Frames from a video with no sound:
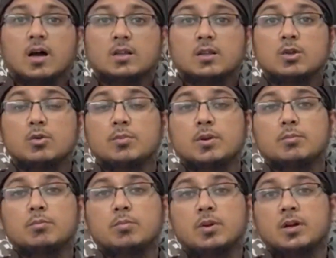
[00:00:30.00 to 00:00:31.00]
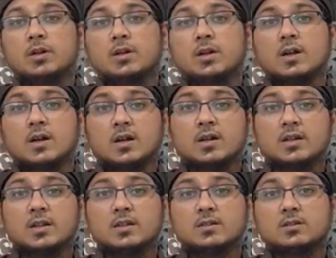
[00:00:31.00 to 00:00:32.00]
The human blood
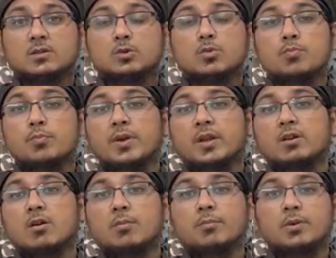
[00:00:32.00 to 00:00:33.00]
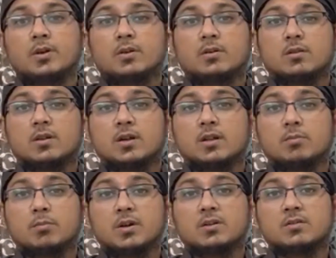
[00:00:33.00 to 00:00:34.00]
contains two main components, that is
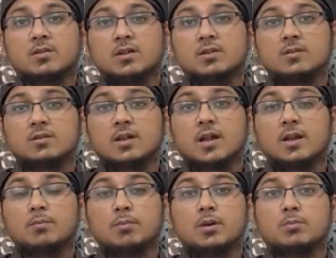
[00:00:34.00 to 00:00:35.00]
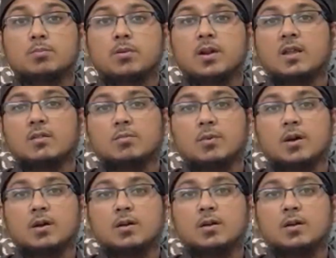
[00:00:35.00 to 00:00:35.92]
blood cells and blood plasma.